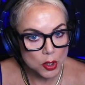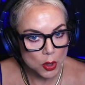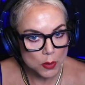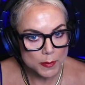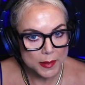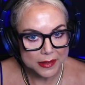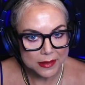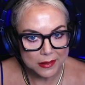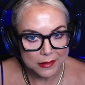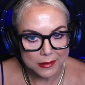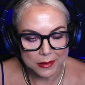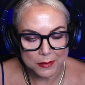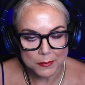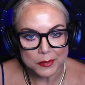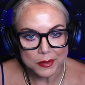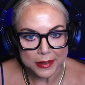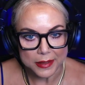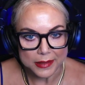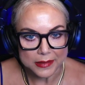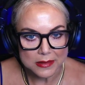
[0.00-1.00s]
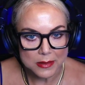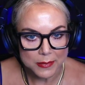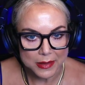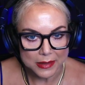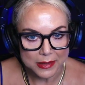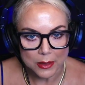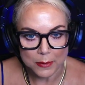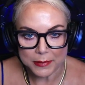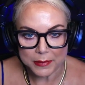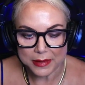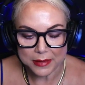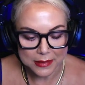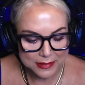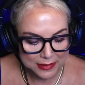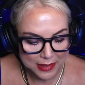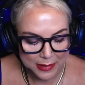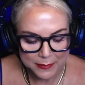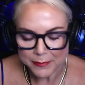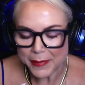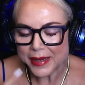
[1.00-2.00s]
nobody could complain to me. Nobody could
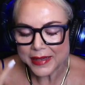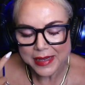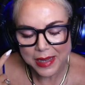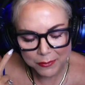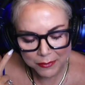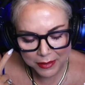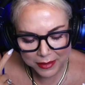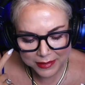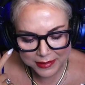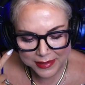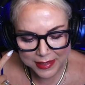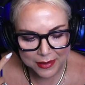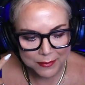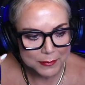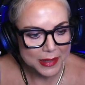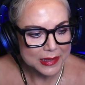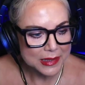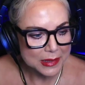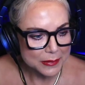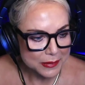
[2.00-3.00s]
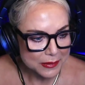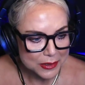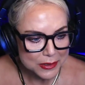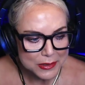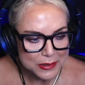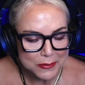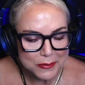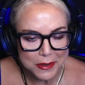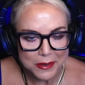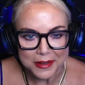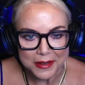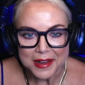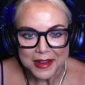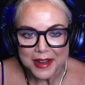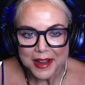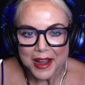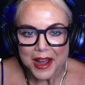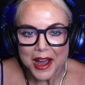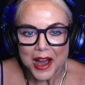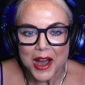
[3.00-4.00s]
say, my network's down, my email doesn't work.
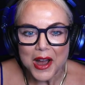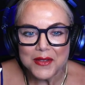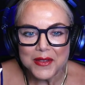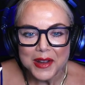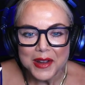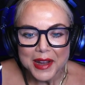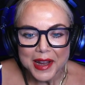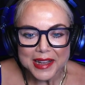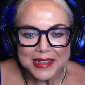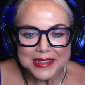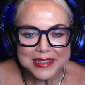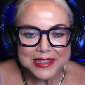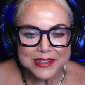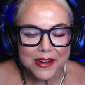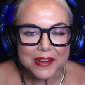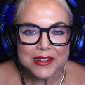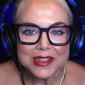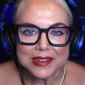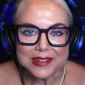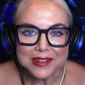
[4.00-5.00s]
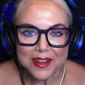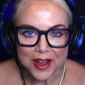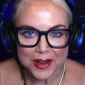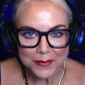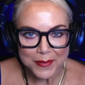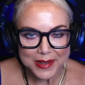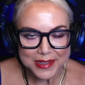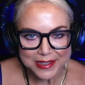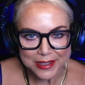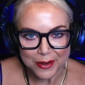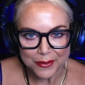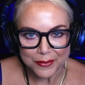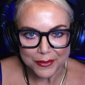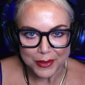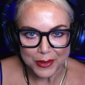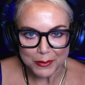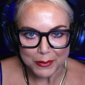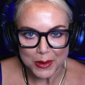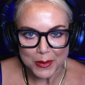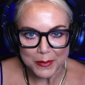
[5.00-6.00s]
Um, and so I would lock myself in
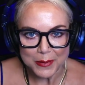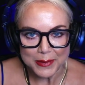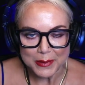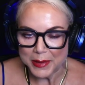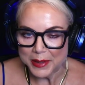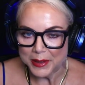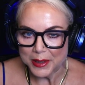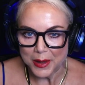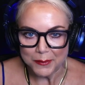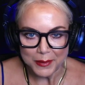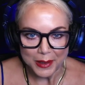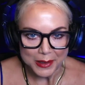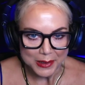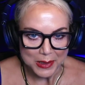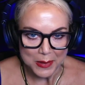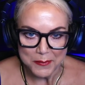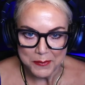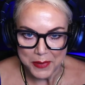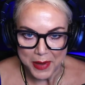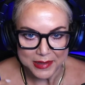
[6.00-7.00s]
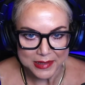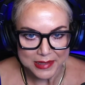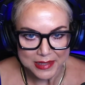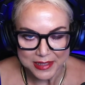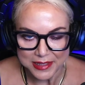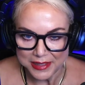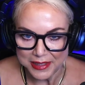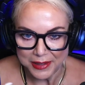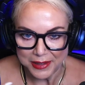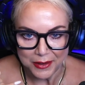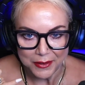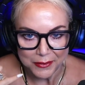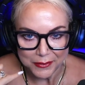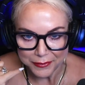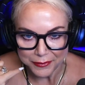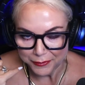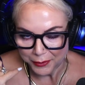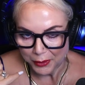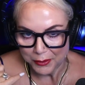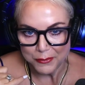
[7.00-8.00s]
the room and become like, like the best, you know,
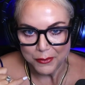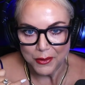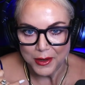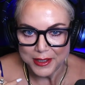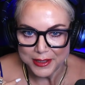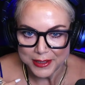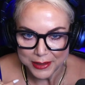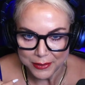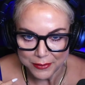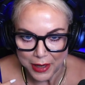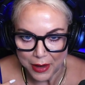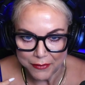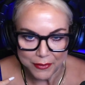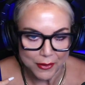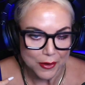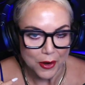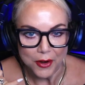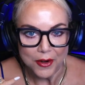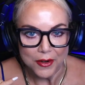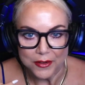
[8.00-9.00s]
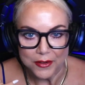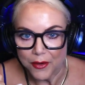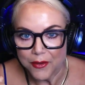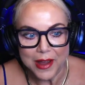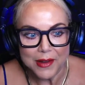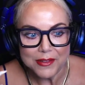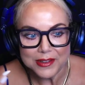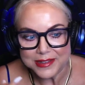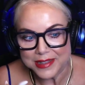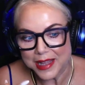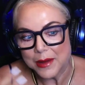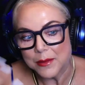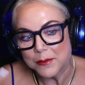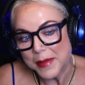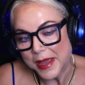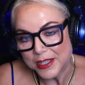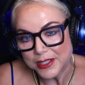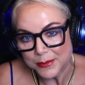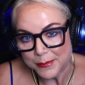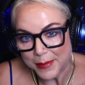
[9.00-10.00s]
phone voice you ever heard, or I was
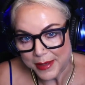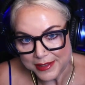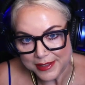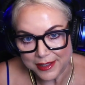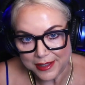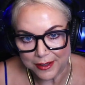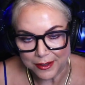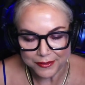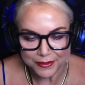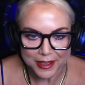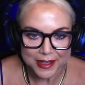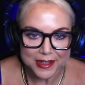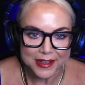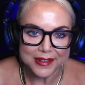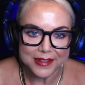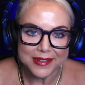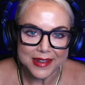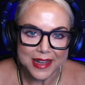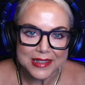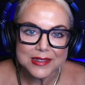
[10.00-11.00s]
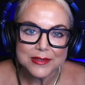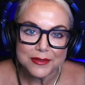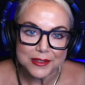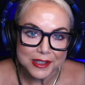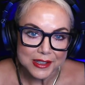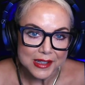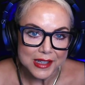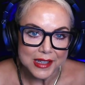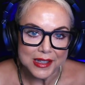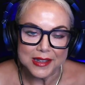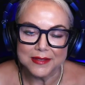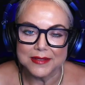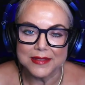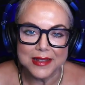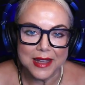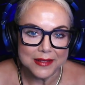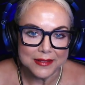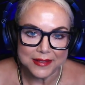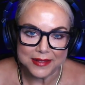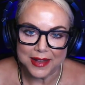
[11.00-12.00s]
imagine myself, and that's really
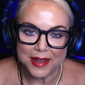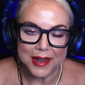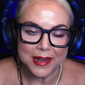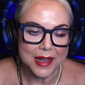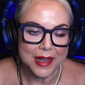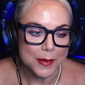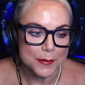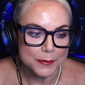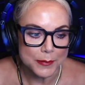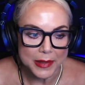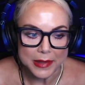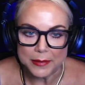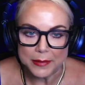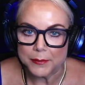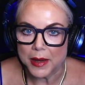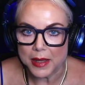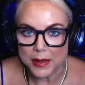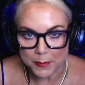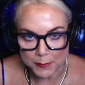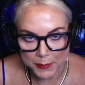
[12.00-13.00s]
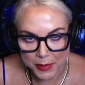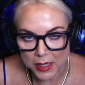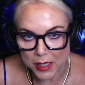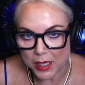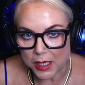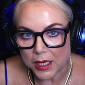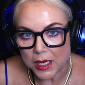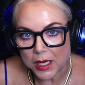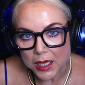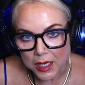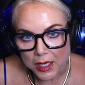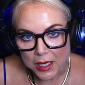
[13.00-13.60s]
I, I got bit by the bug,